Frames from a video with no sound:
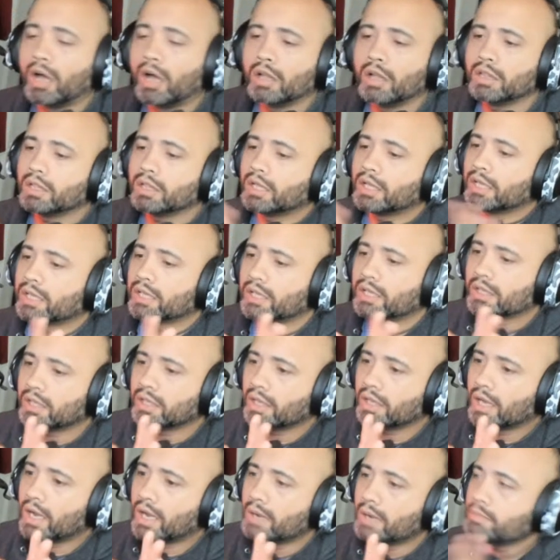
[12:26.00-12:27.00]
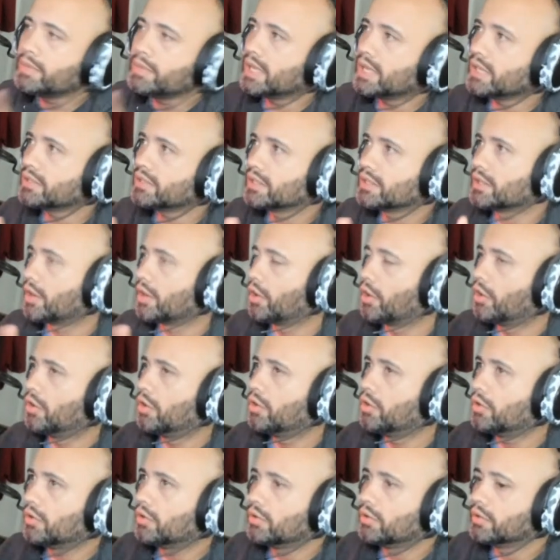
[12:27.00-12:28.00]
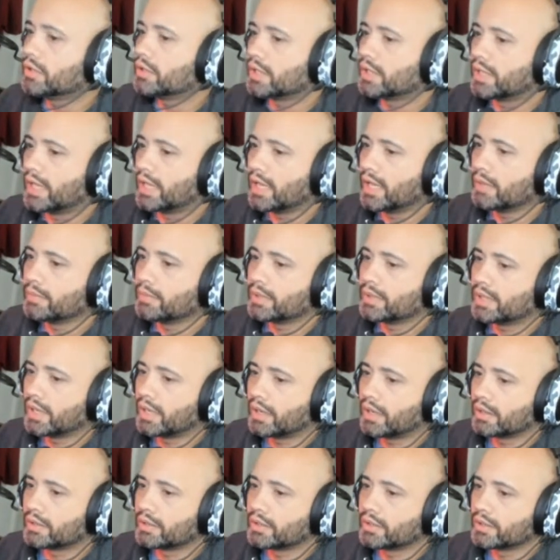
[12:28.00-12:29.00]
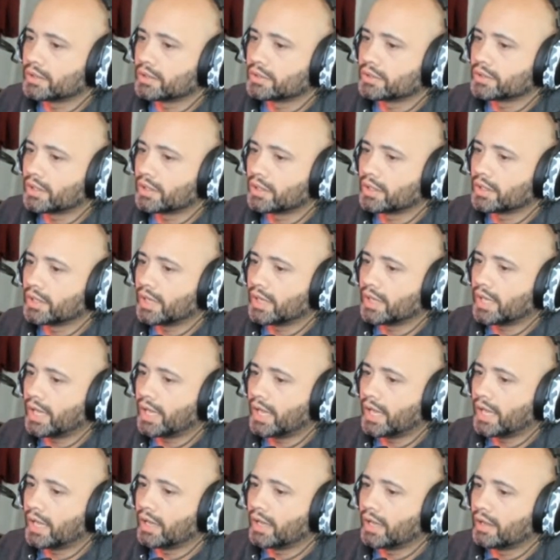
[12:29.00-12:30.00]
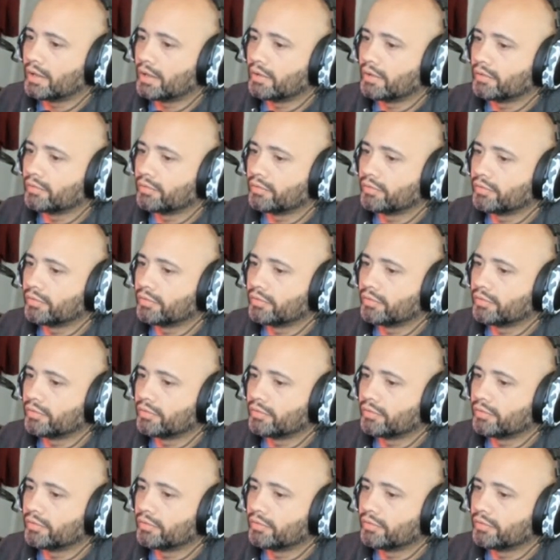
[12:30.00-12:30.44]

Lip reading: Like, I'm guessing all the gamma characters are gonna have